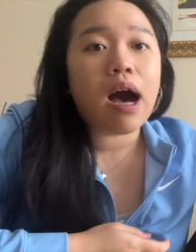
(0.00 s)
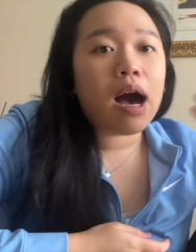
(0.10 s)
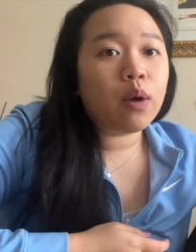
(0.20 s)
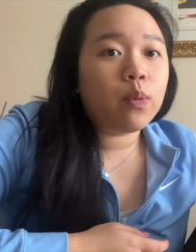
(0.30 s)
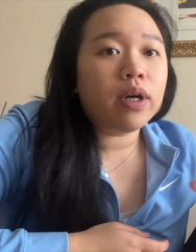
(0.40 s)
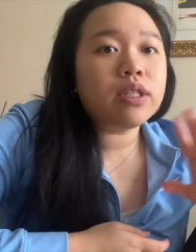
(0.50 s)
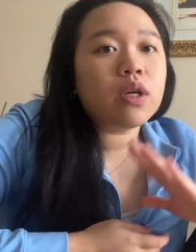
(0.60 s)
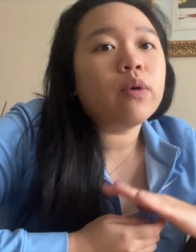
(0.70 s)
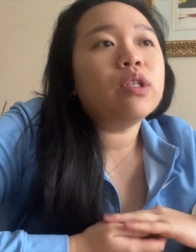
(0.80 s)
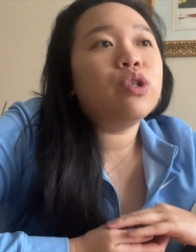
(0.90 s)
I was
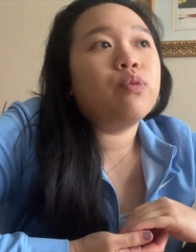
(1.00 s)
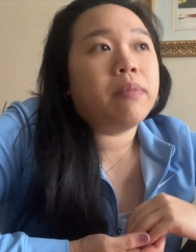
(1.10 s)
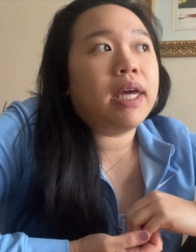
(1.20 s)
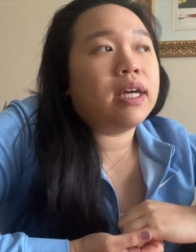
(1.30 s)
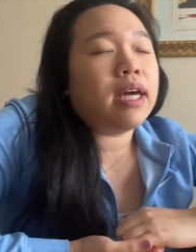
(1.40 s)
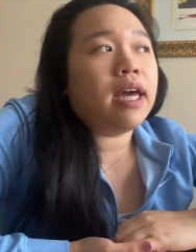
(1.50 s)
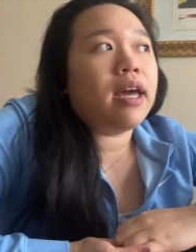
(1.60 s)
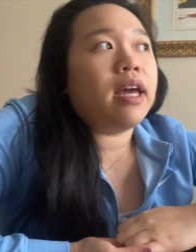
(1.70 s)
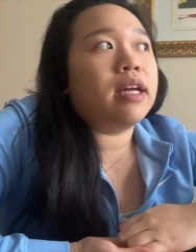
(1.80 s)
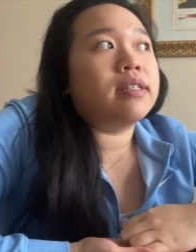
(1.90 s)
going to make
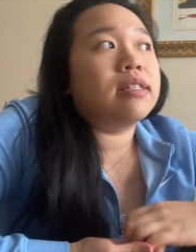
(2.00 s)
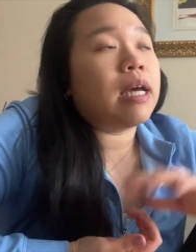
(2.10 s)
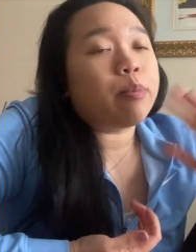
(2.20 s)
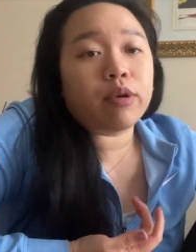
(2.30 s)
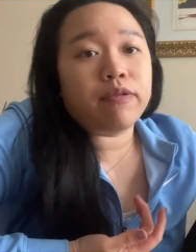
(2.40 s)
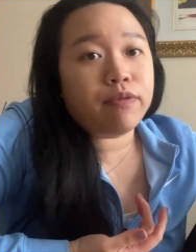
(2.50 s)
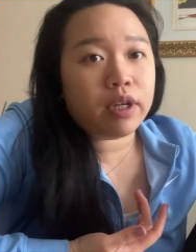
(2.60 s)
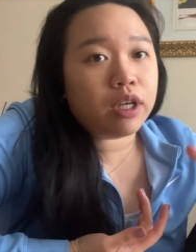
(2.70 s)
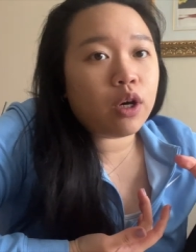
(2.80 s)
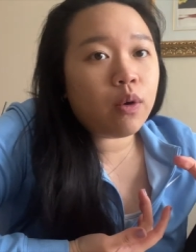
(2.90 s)
a separate
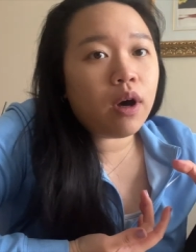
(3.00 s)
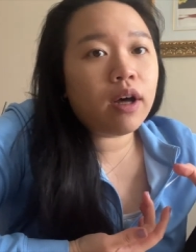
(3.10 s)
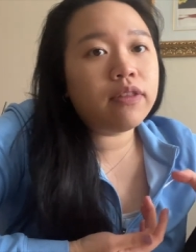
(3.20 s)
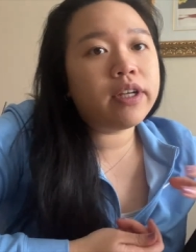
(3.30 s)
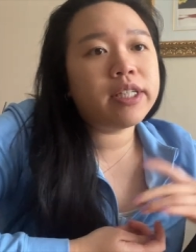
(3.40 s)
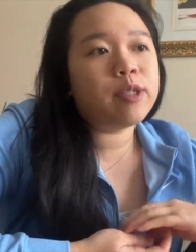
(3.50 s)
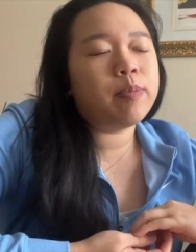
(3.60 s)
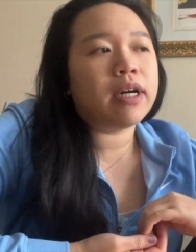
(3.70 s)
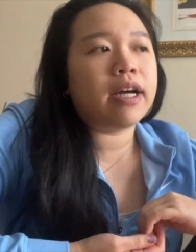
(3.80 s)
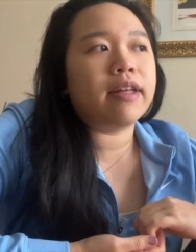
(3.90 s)
video on this,
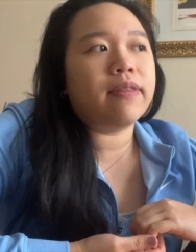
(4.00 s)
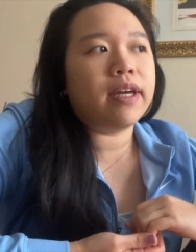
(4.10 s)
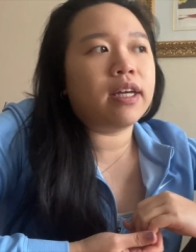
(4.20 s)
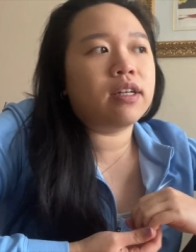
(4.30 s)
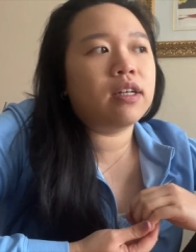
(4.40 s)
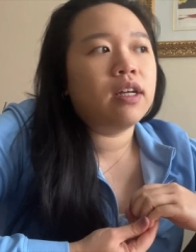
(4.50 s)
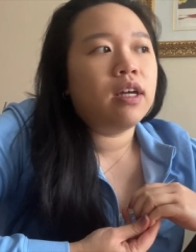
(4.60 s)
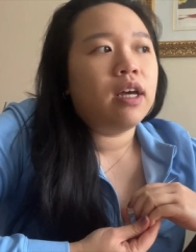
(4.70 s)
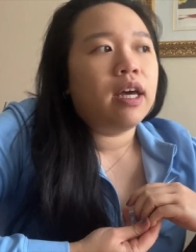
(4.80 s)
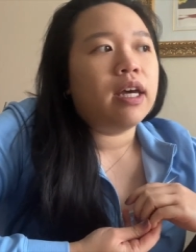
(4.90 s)
but I think
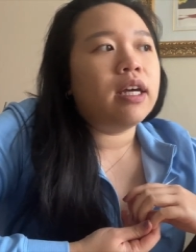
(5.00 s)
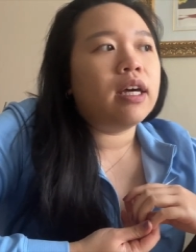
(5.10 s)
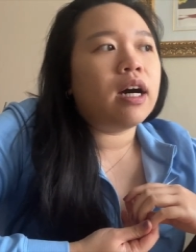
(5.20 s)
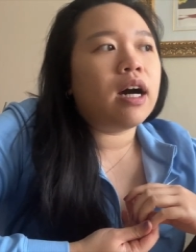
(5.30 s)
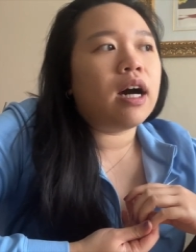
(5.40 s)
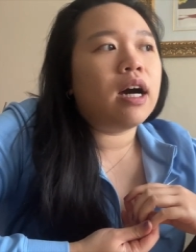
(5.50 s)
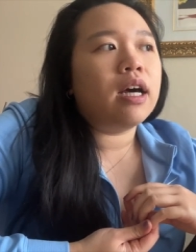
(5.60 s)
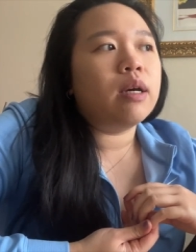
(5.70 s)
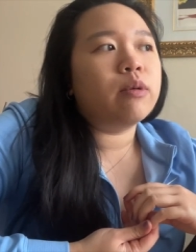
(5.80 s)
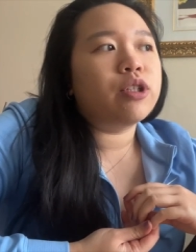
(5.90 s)
it would